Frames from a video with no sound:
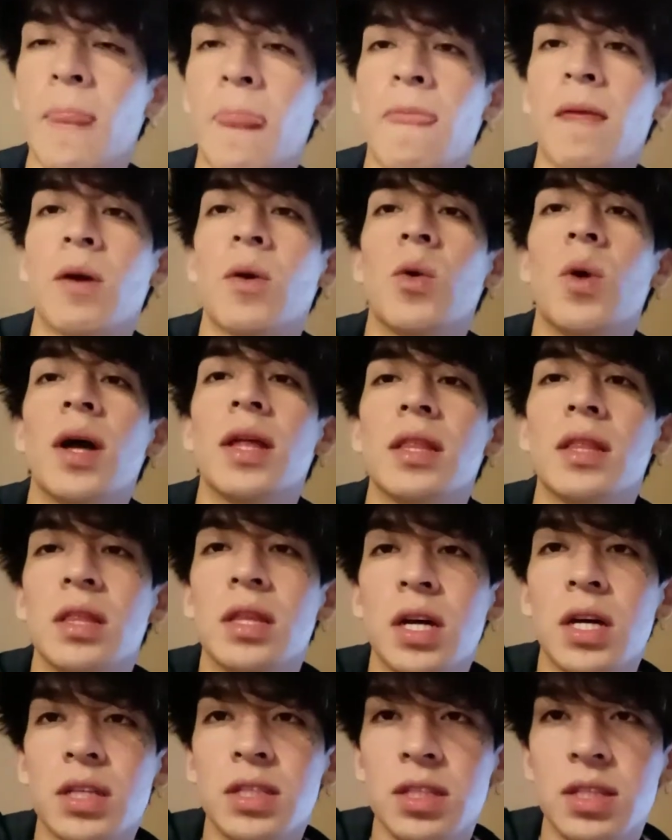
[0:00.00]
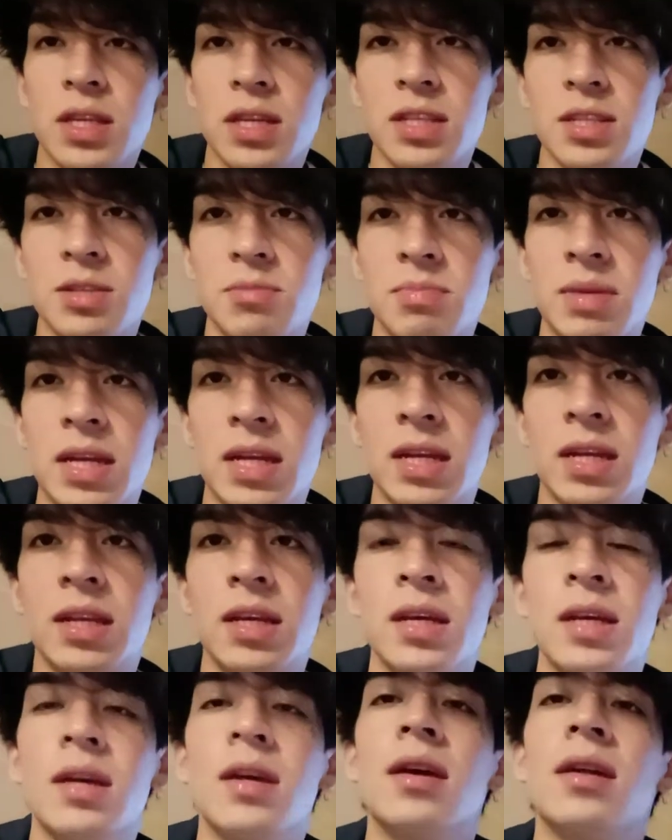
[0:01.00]
What does this mean?
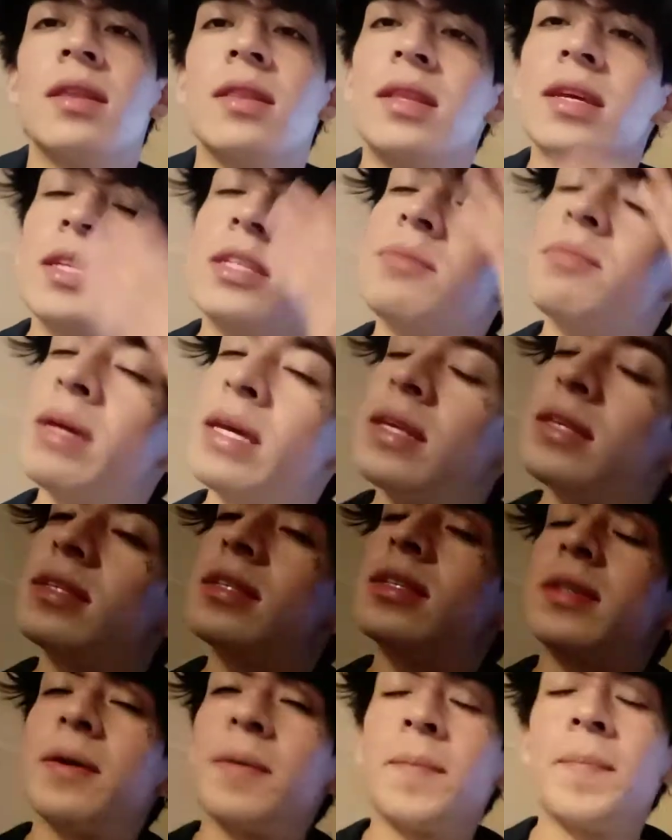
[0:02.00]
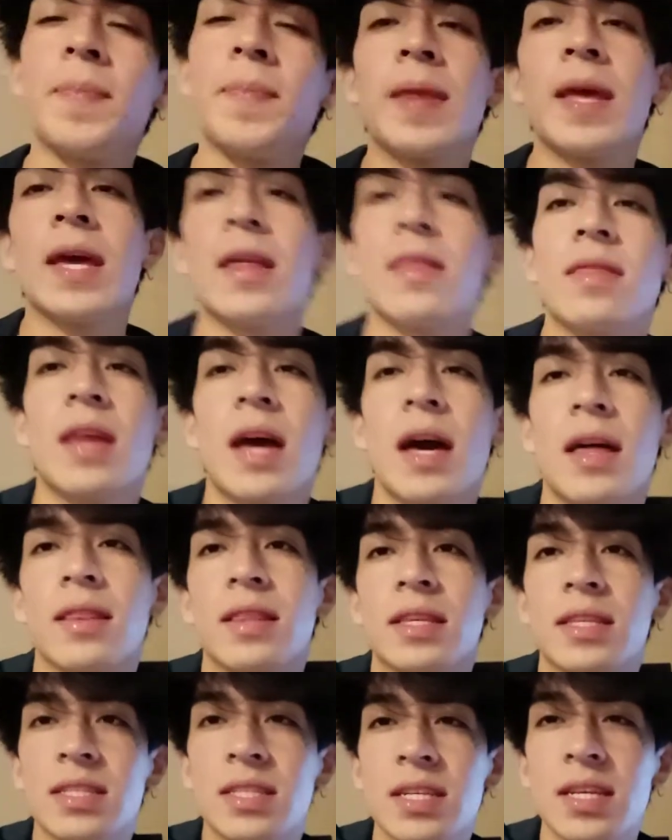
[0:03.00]
This means
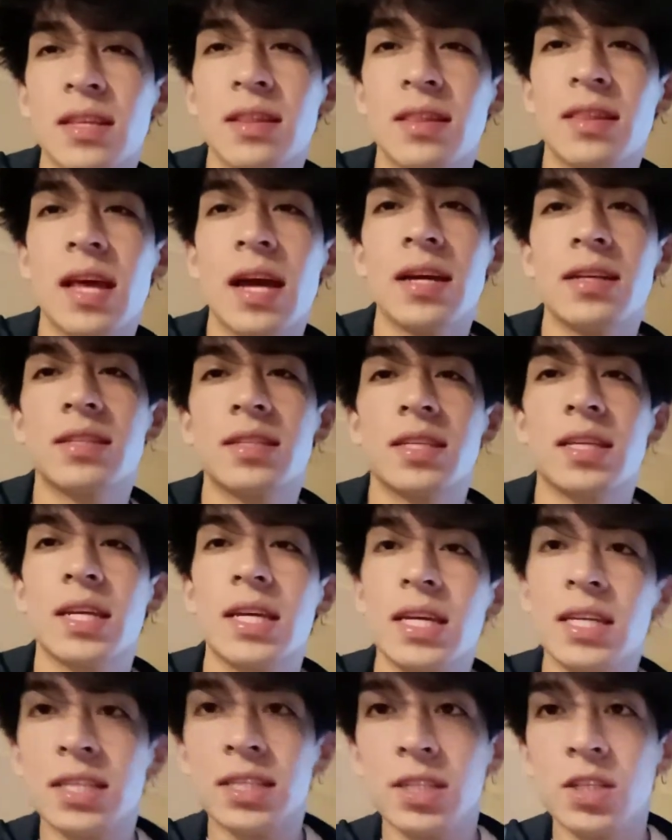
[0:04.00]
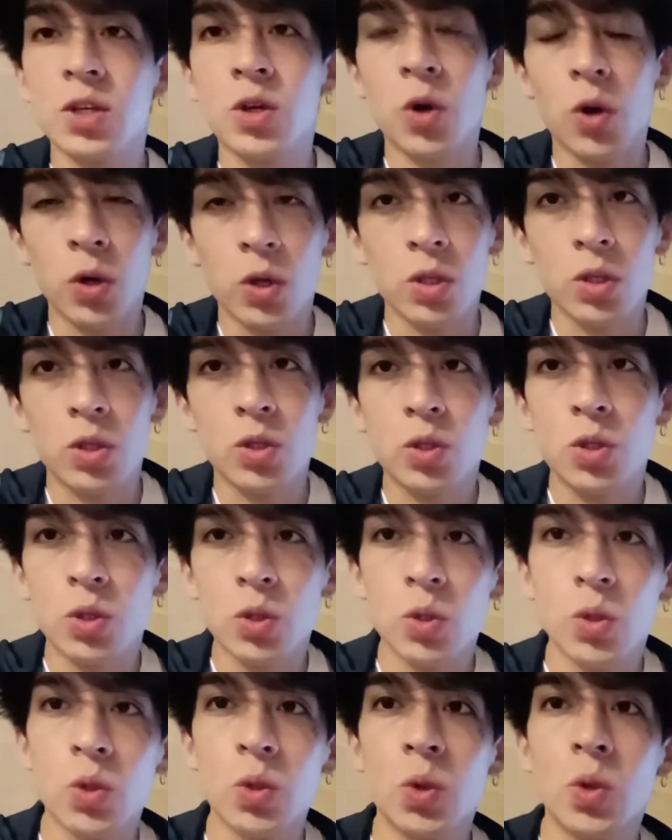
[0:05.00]
that syntax is going
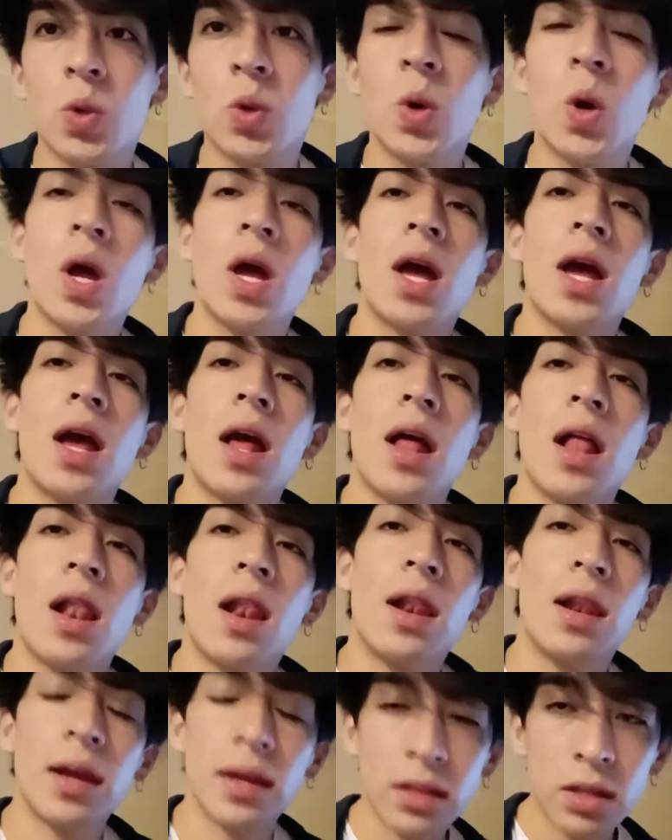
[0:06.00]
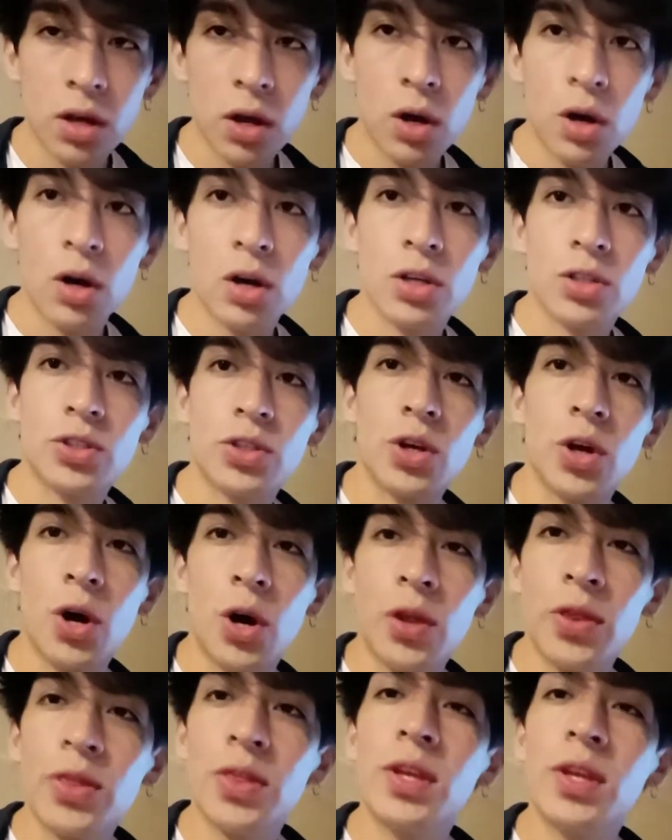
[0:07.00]
to let us
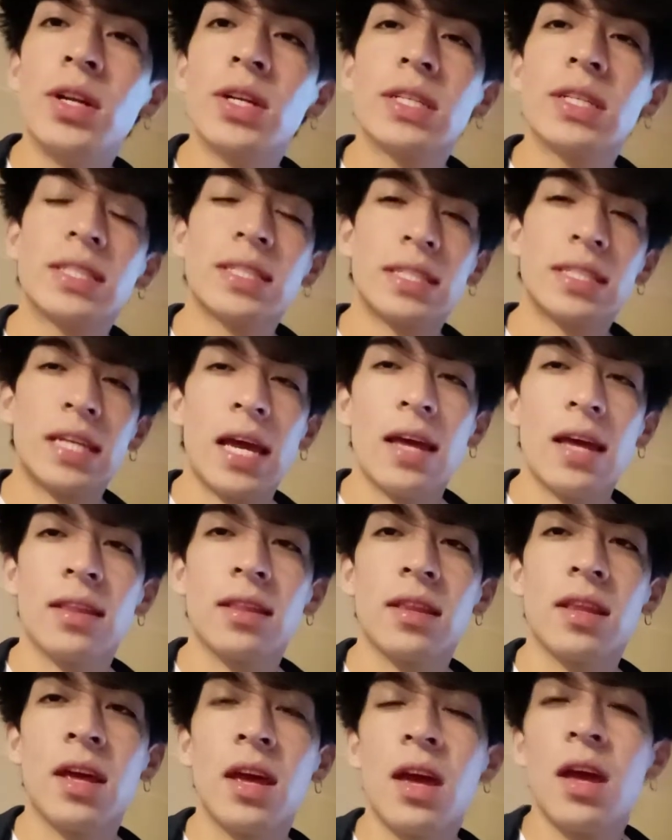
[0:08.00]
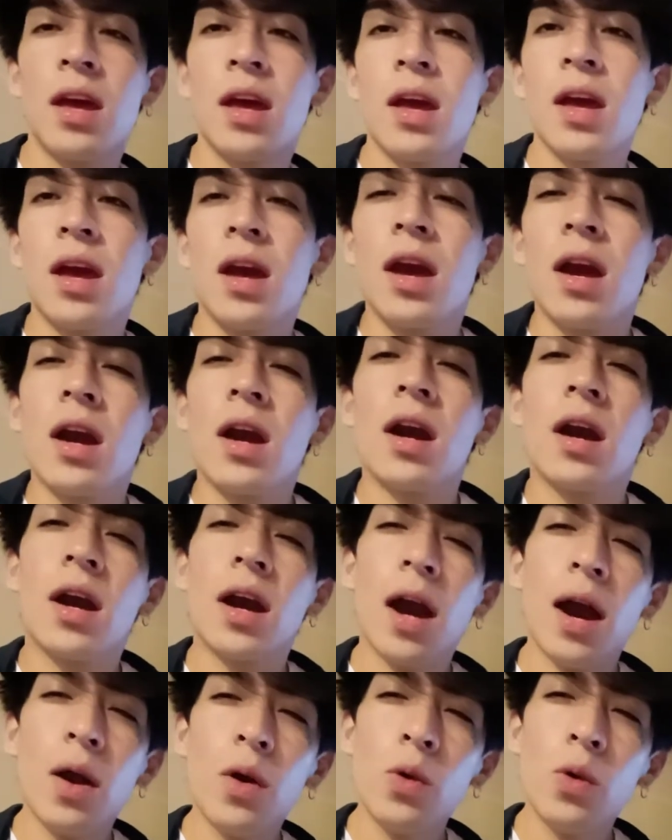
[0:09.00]
understand
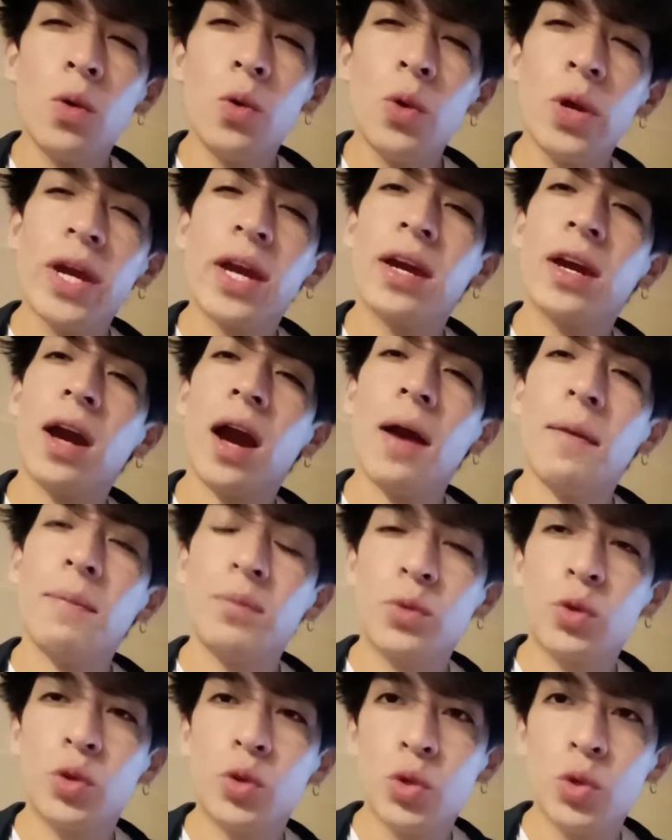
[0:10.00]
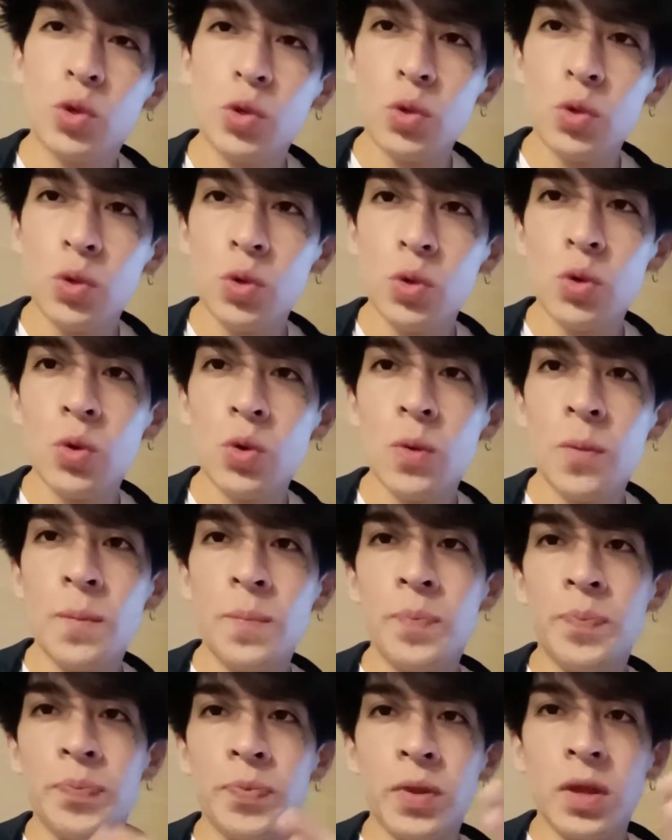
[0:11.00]
how we have to
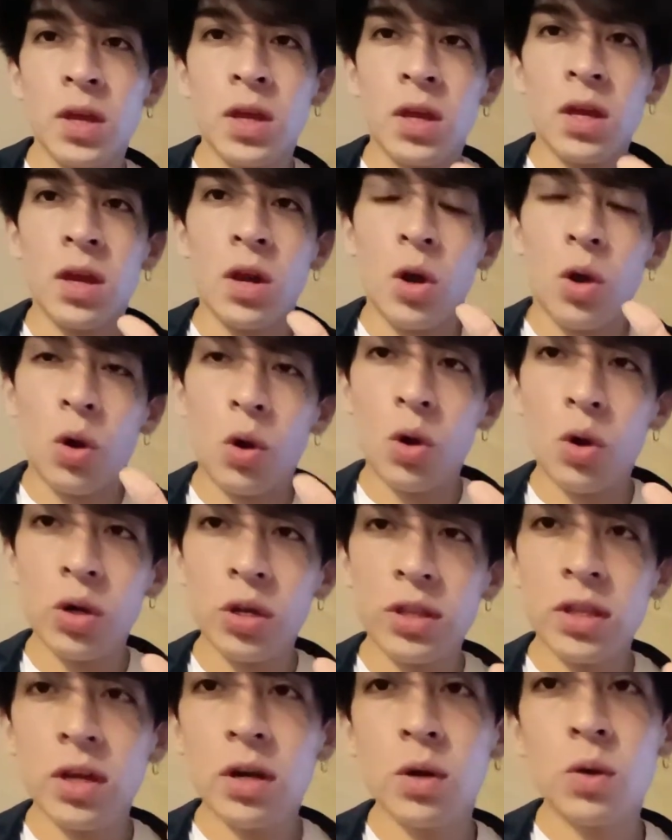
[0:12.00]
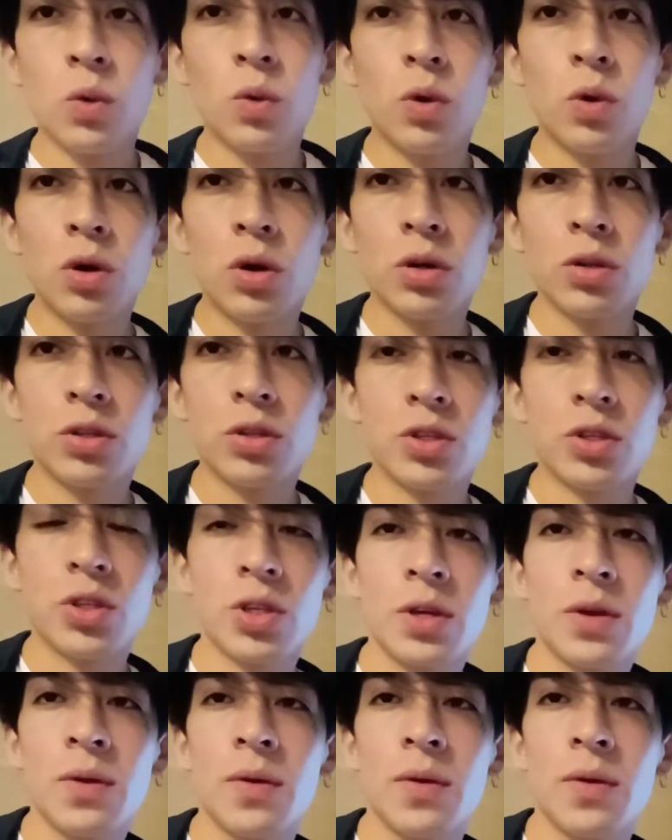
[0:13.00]
order words,